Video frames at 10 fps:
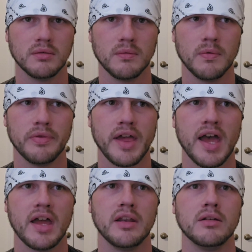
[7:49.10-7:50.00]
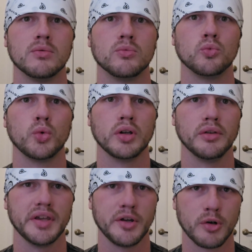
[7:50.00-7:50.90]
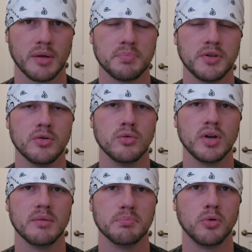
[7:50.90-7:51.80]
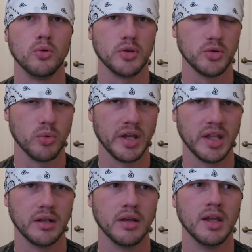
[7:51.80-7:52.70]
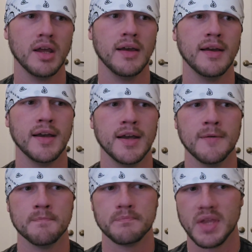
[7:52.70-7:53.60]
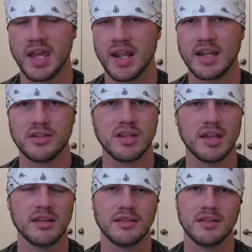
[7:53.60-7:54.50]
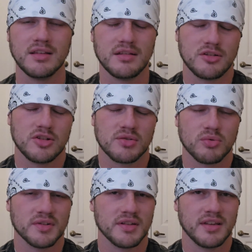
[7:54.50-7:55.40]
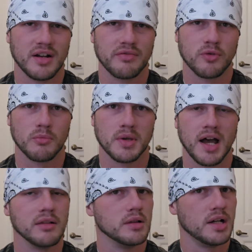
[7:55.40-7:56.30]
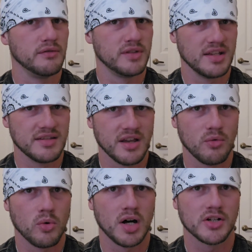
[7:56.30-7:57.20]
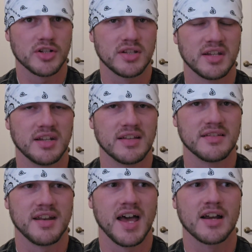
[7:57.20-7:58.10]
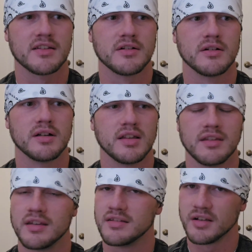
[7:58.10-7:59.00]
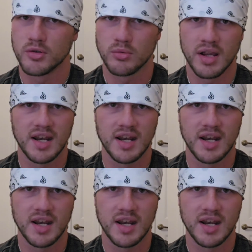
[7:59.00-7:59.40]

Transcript: that really grip you and pull you in. And it just wasn't there for me. I love Denzel Washington as an actor. I think he's a great